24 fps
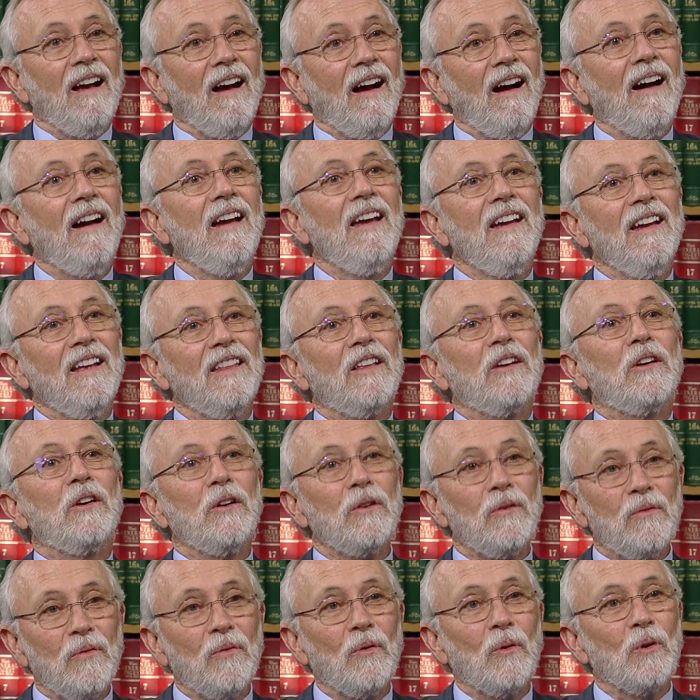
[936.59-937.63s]
I had the
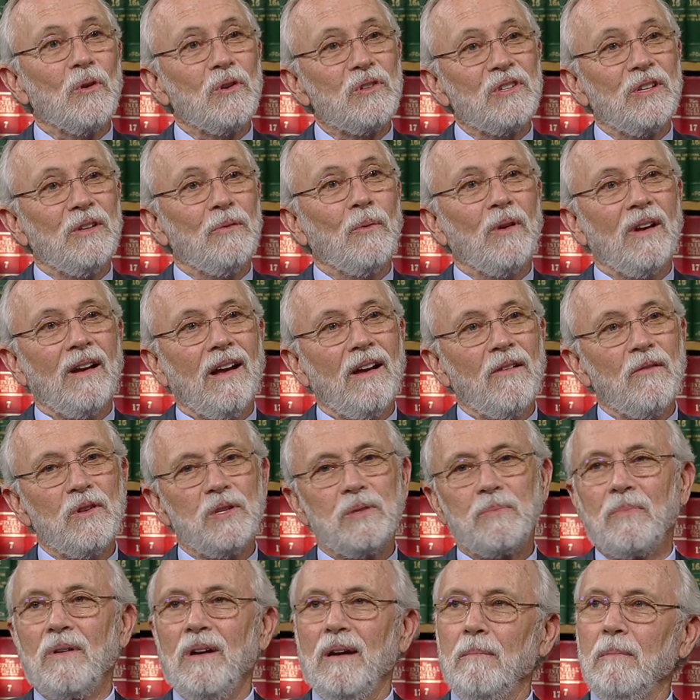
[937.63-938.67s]
good fortune, when I
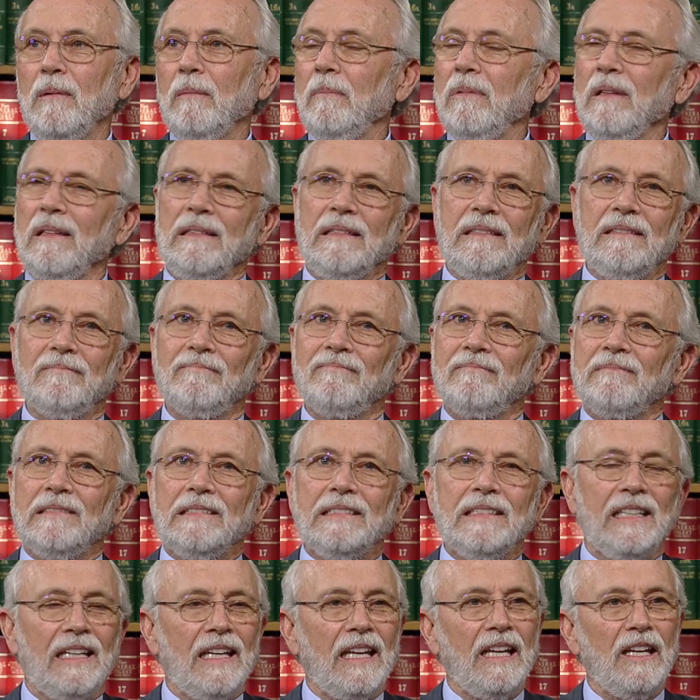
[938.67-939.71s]
was probably
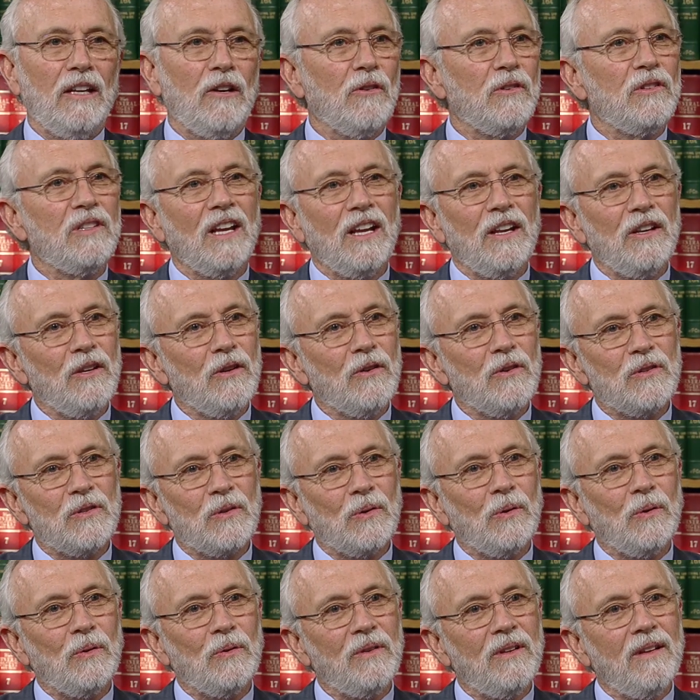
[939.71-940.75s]
8 or 10 years
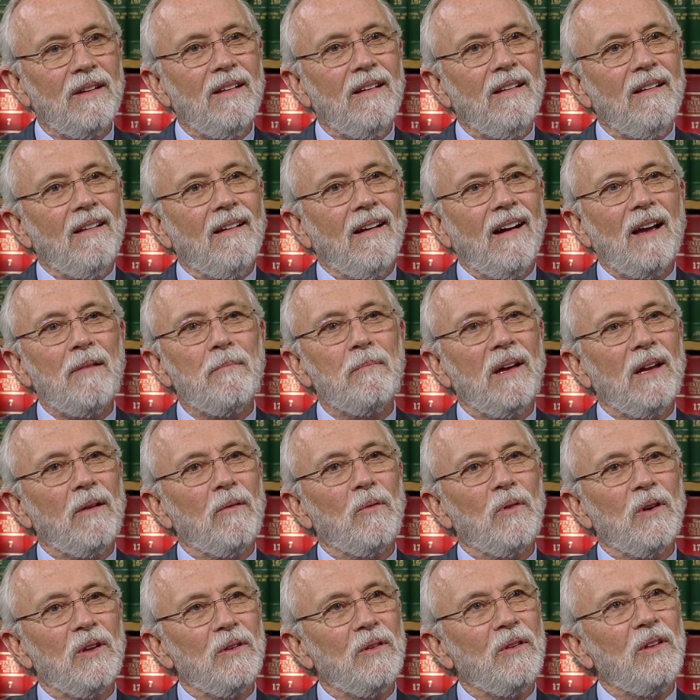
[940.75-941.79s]
old, I met
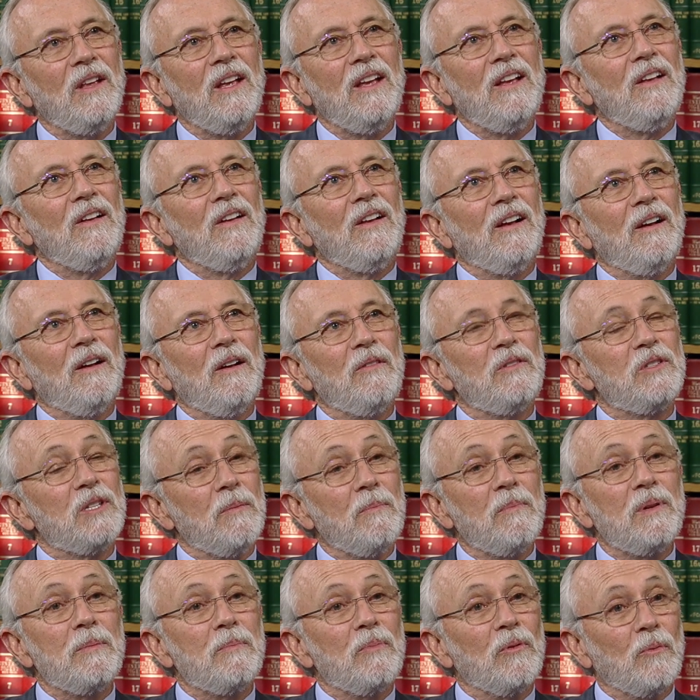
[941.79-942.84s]
what
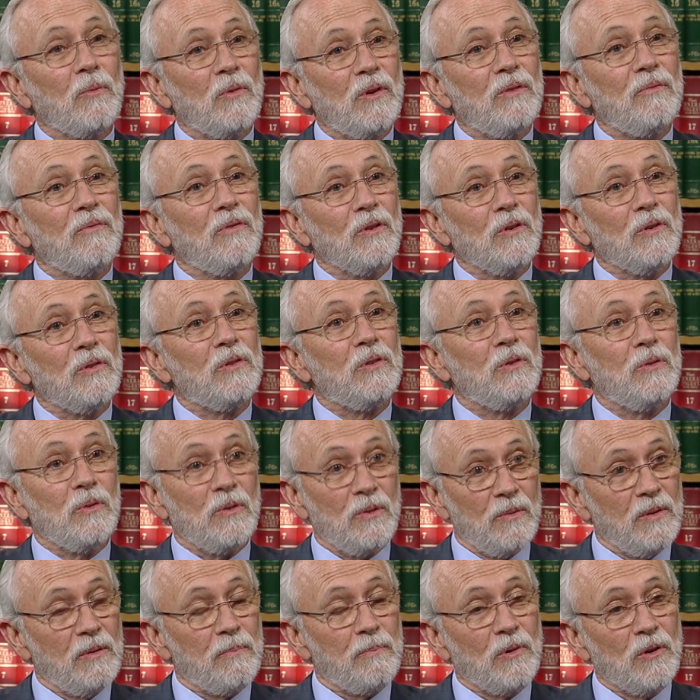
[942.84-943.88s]
some people refer to
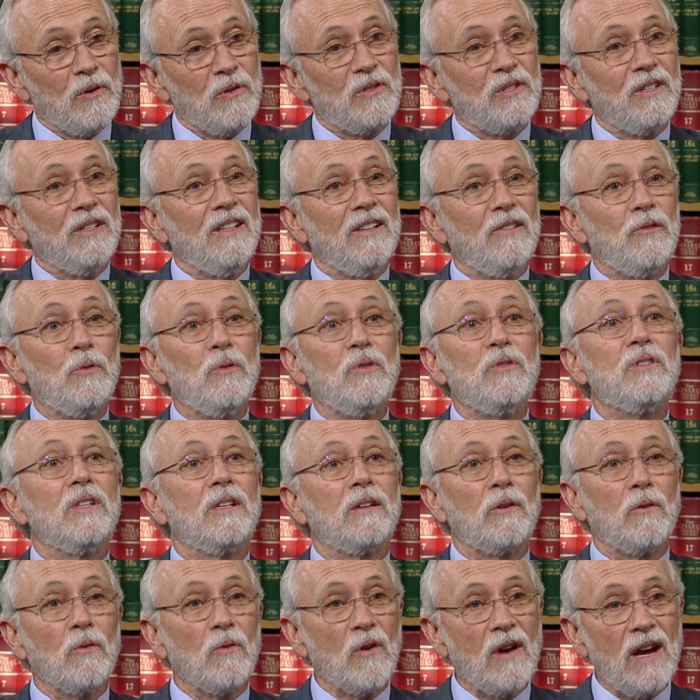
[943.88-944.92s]
a person who's
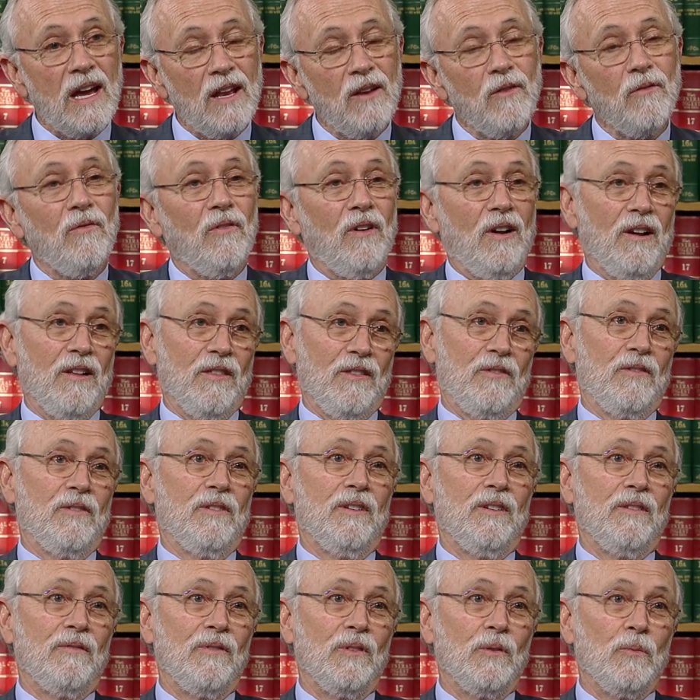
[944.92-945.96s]
the grandfather
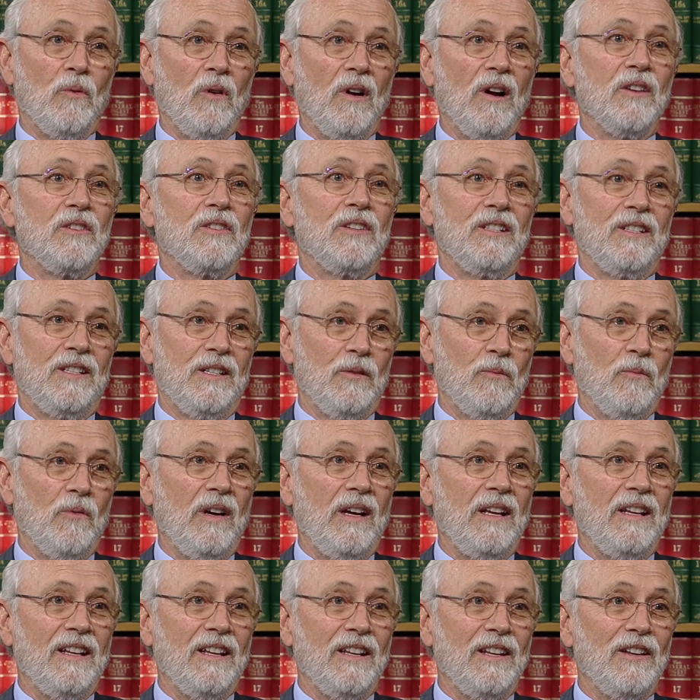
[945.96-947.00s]
of the Washington
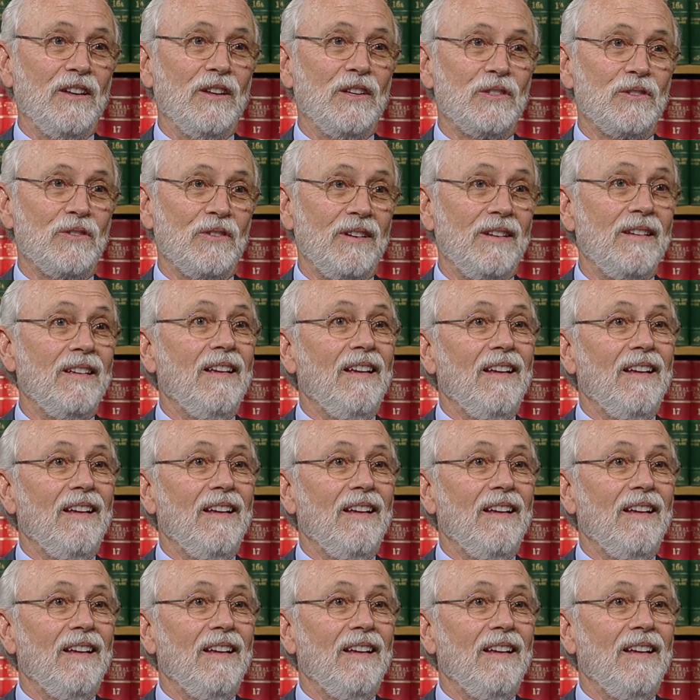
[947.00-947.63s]
wine industry,